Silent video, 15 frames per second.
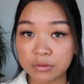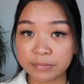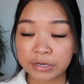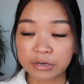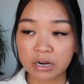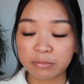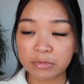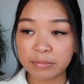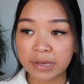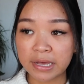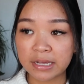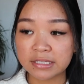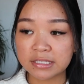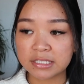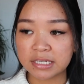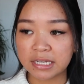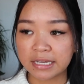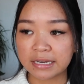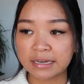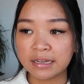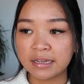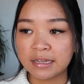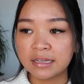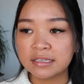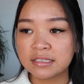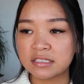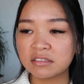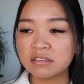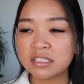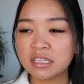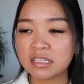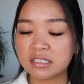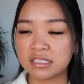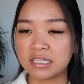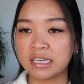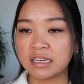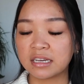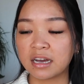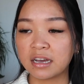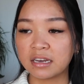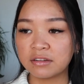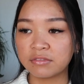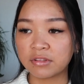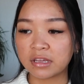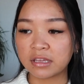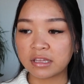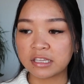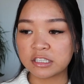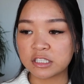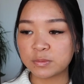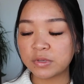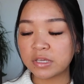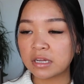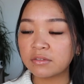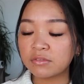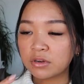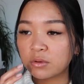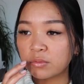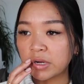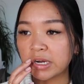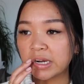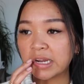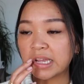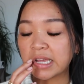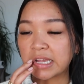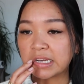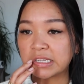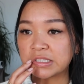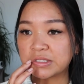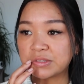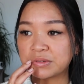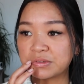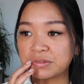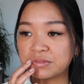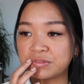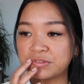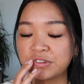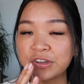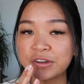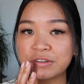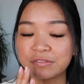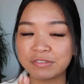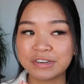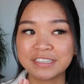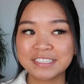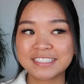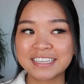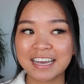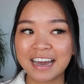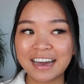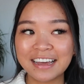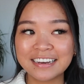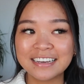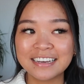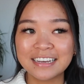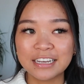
when my grandma passed, and still to this day, it kind of like hits me out of nowhere, and it's very sad.